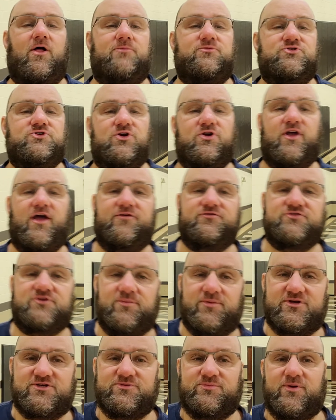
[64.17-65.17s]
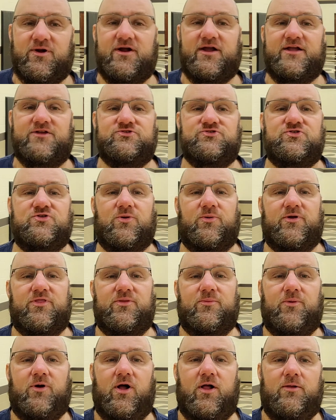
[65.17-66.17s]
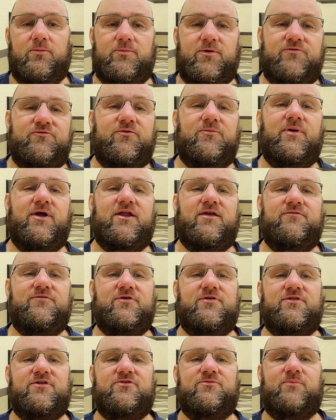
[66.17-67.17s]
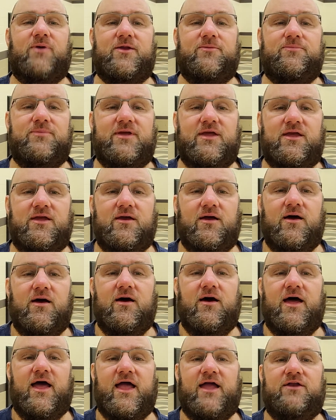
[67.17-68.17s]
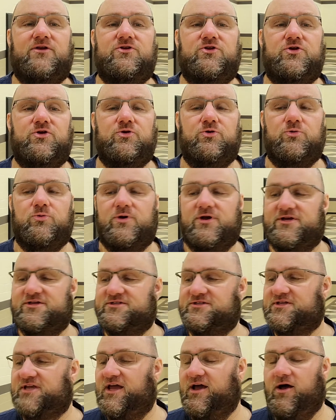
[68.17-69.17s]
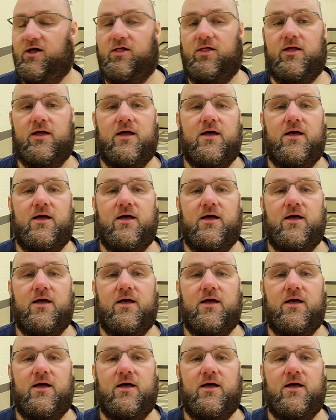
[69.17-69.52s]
I'm sure you have some experience throwing the ball, but for many of you, this might be a new skill.